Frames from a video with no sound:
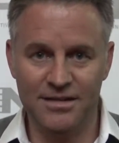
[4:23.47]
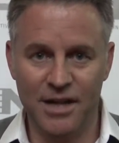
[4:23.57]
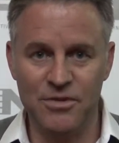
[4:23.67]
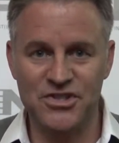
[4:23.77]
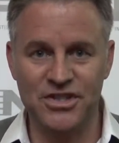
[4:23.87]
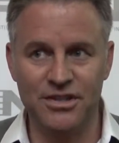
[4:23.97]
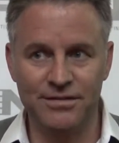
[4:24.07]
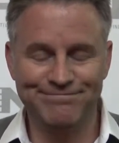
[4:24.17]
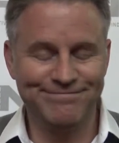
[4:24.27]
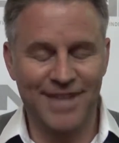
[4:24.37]
it was
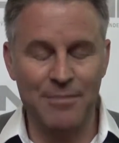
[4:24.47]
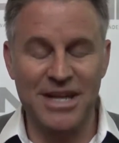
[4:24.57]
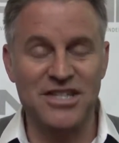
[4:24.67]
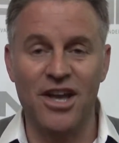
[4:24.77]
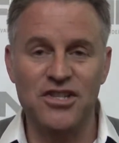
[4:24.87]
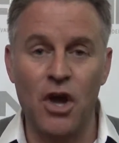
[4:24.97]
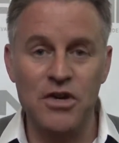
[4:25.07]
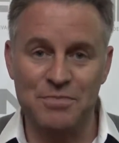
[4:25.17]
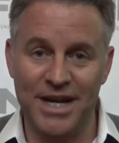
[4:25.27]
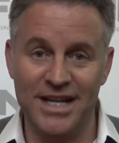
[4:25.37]
still, it's
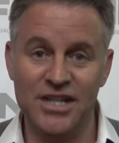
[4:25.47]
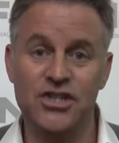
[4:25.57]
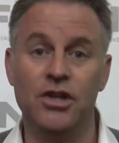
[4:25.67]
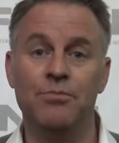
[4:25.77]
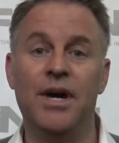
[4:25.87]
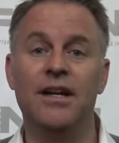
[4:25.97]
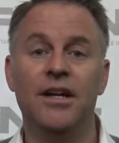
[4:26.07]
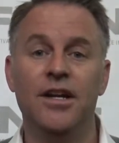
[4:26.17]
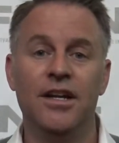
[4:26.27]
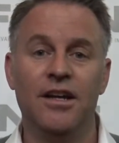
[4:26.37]
always been an issue, but
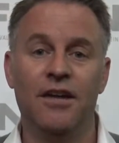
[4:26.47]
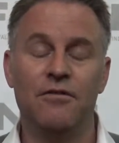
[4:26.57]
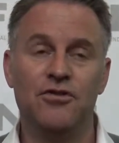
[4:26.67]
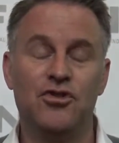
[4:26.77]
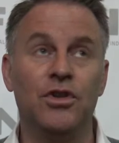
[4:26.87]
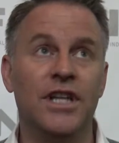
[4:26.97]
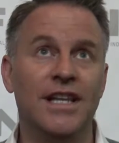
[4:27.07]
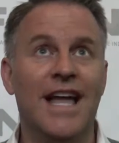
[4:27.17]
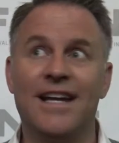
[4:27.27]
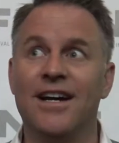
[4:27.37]
truly,
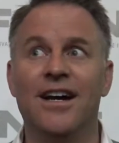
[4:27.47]
like,